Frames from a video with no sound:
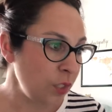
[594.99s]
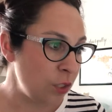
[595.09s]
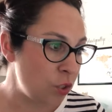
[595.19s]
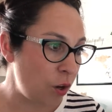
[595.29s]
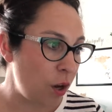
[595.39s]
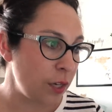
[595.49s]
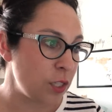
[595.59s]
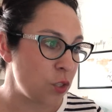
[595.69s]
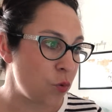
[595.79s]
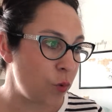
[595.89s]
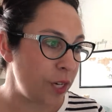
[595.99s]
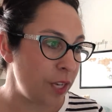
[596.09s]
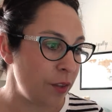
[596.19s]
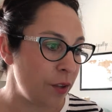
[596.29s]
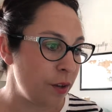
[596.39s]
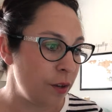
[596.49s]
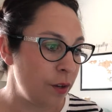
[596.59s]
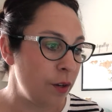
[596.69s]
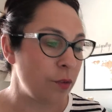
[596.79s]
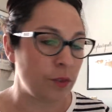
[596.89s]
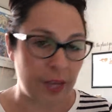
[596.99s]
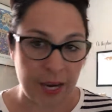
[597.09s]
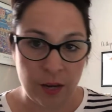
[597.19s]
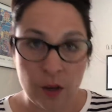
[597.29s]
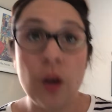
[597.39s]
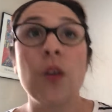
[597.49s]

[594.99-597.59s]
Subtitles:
so August 20th, okay,